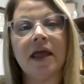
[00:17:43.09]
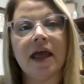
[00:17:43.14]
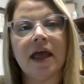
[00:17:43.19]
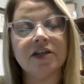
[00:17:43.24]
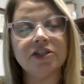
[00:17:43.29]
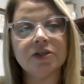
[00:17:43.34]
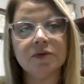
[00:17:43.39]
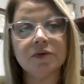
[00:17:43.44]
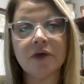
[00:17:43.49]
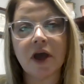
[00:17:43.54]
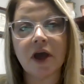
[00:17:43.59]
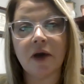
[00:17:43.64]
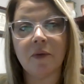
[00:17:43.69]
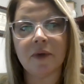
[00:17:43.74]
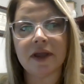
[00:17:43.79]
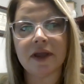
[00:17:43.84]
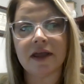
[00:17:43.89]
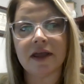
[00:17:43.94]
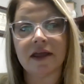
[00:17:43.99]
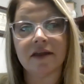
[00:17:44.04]
As you
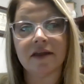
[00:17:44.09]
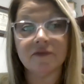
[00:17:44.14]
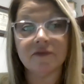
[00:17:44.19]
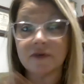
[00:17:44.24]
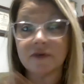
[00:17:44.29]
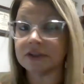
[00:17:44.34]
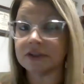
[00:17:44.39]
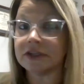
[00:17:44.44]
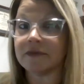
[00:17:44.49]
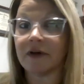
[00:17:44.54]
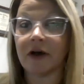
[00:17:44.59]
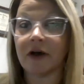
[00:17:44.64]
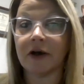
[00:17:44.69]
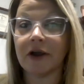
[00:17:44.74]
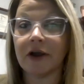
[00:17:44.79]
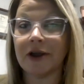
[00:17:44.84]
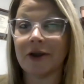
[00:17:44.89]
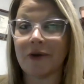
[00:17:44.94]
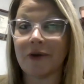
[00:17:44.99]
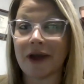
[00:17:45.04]
go in, first of all,
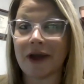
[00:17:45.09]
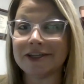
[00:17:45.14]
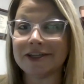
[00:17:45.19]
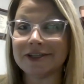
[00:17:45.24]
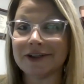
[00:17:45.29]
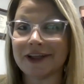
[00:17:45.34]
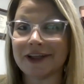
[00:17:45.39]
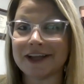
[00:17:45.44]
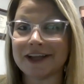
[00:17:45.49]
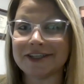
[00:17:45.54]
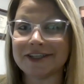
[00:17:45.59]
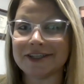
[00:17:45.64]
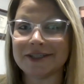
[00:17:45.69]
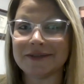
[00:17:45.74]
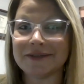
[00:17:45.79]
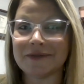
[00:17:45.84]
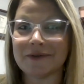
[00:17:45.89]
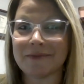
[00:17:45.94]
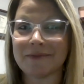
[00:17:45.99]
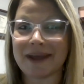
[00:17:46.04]

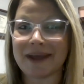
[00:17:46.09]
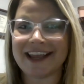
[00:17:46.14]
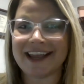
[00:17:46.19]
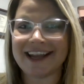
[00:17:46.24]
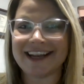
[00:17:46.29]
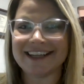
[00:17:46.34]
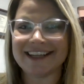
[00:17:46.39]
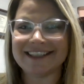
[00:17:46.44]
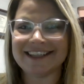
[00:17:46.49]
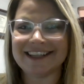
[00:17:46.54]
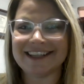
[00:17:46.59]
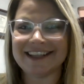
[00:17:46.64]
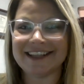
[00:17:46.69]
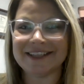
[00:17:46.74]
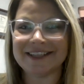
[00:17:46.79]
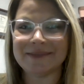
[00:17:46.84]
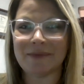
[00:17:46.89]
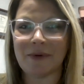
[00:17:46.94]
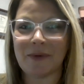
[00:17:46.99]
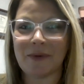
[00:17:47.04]
congratulations for making it to
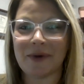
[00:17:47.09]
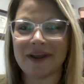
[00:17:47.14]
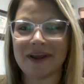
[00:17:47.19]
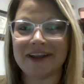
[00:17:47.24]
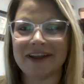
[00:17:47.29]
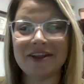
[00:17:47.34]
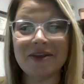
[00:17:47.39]
this point.